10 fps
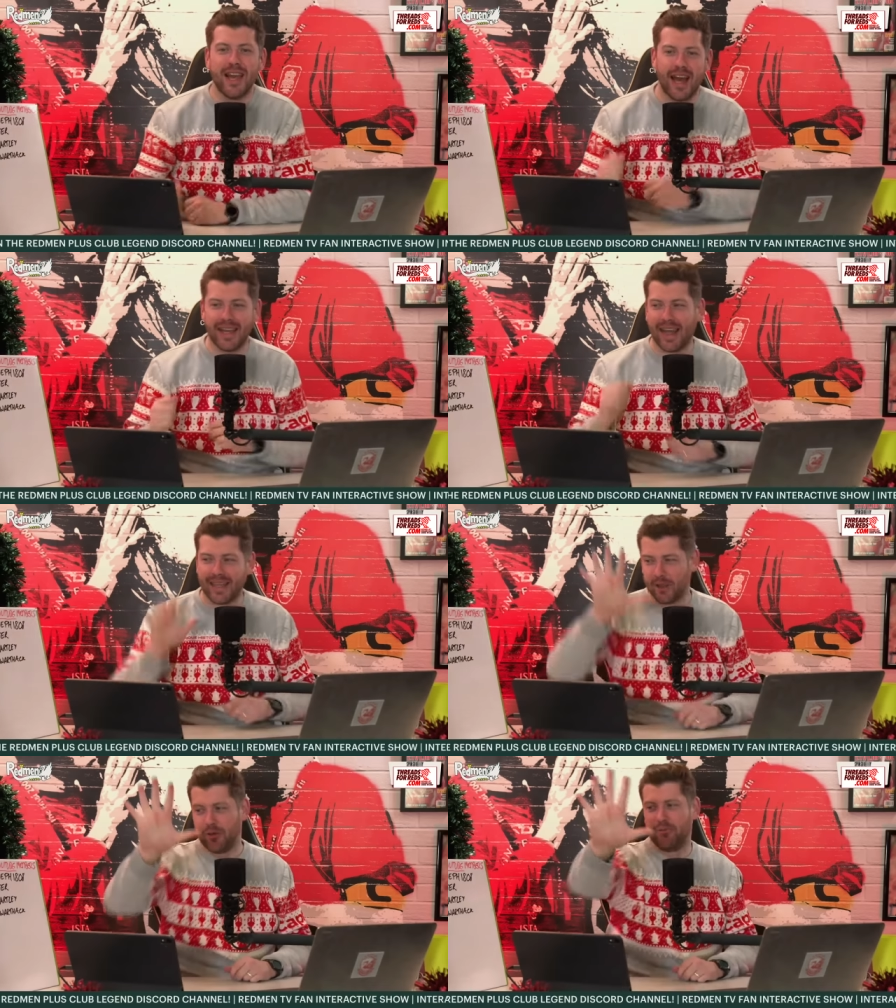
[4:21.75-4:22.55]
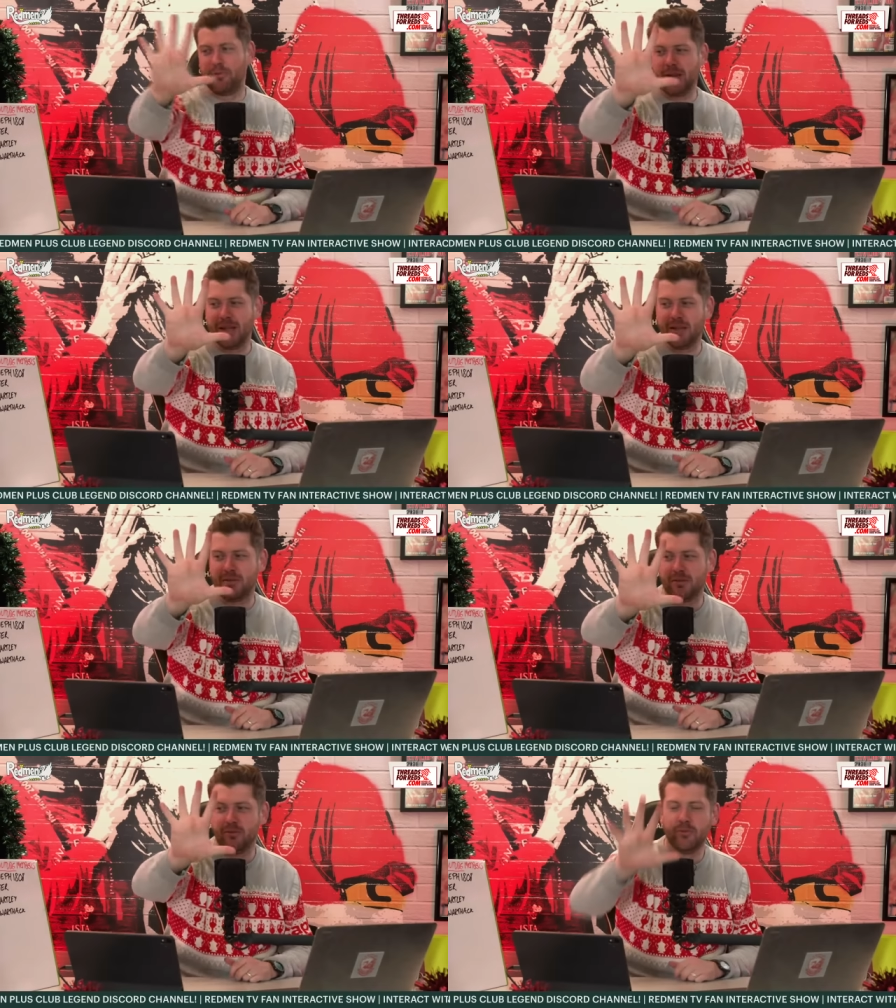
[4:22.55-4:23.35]
And like then
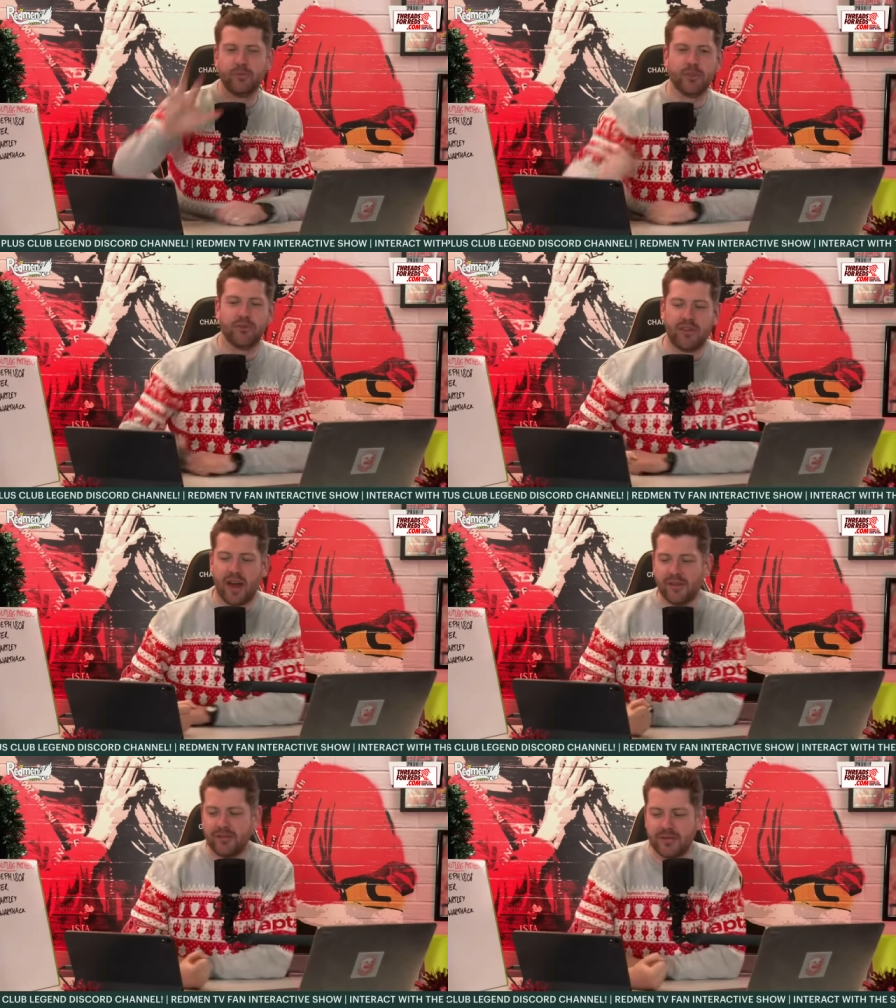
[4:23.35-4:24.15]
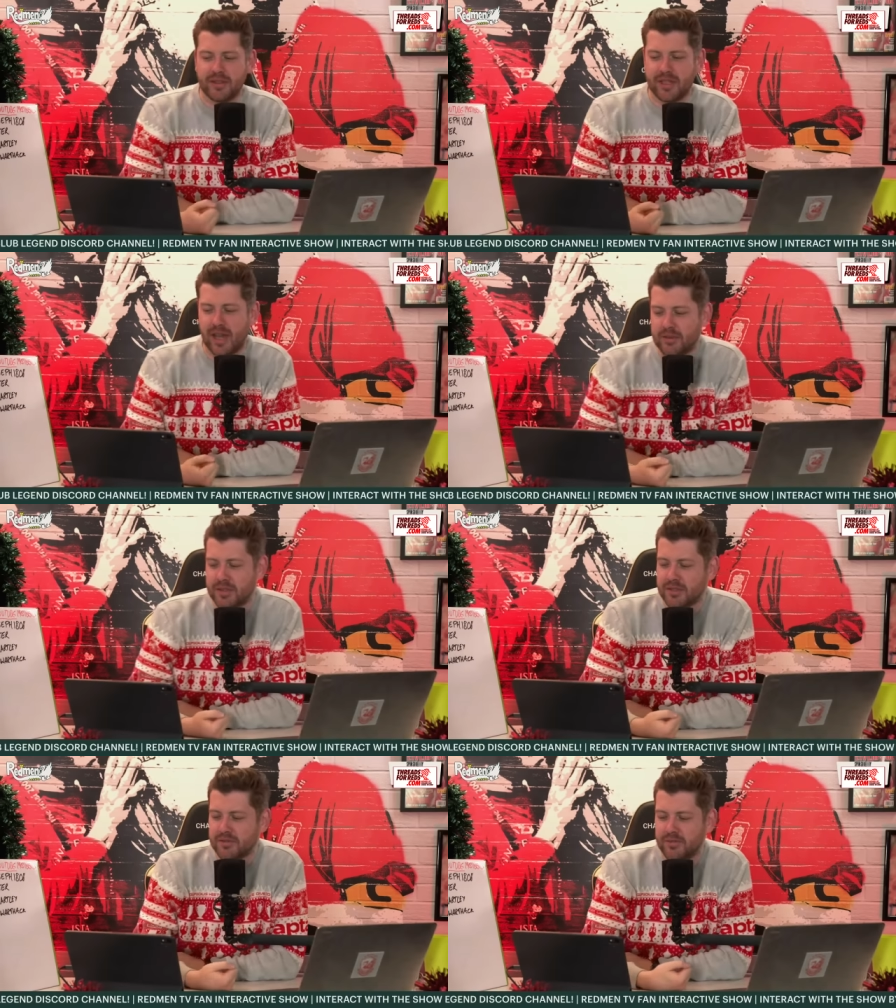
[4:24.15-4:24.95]
shoving 5 times
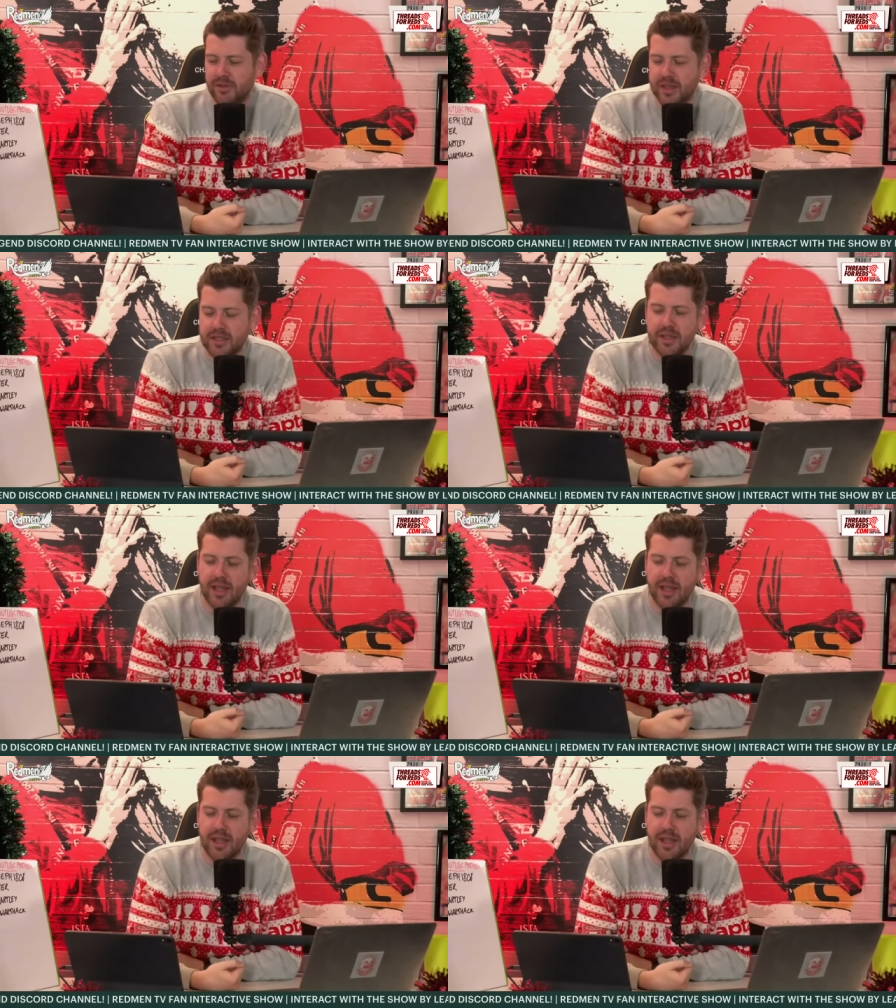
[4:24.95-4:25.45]
in his face